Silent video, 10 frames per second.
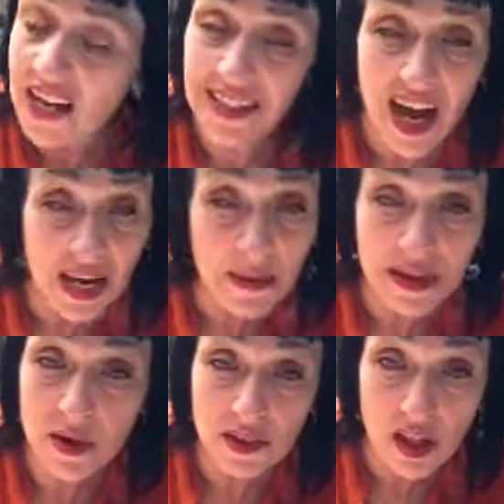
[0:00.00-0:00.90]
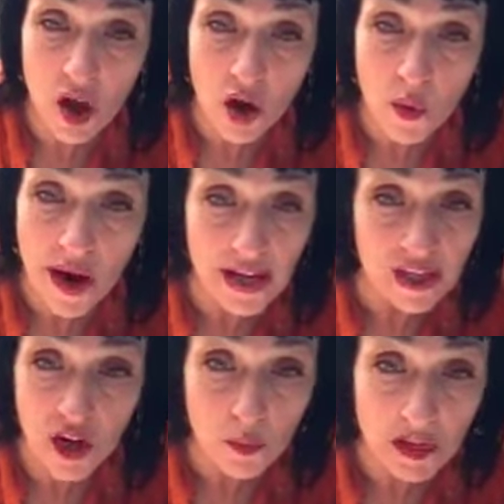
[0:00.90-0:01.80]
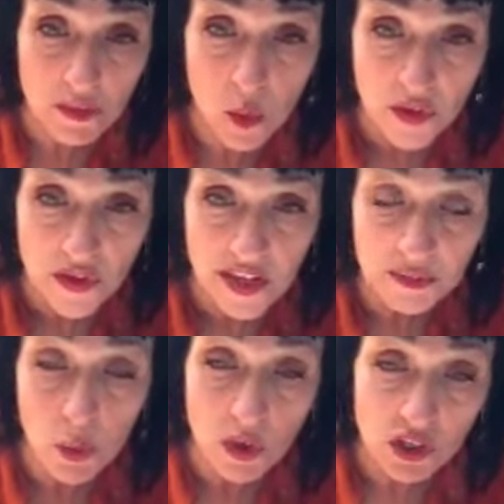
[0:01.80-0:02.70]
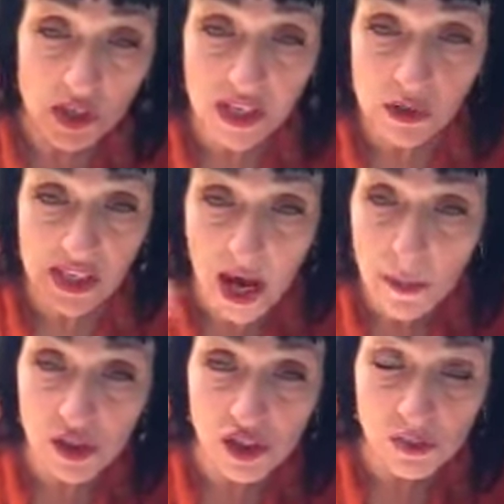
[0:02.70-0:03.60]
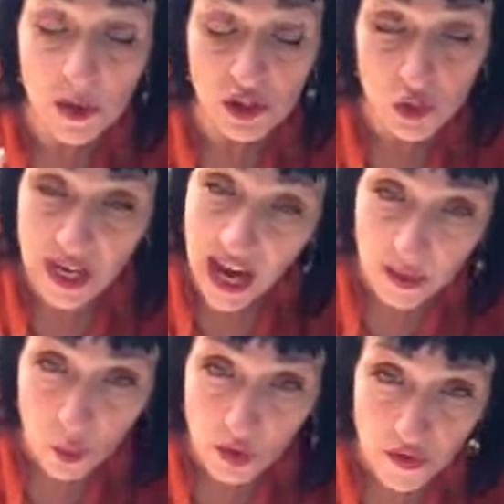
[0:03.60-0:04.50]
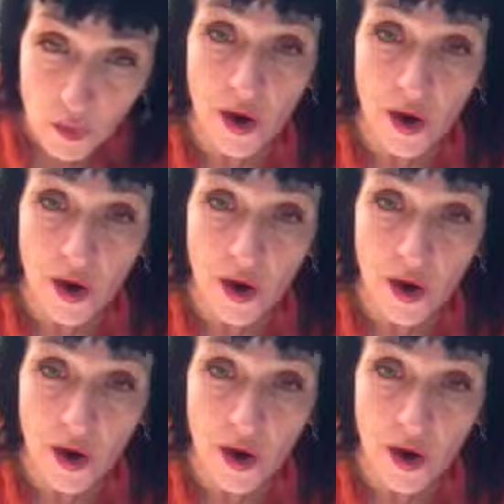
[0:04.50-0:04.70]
A tiny bit goes a long way. You don't need more than this. But once you get used to how much it smokes, you can add more if you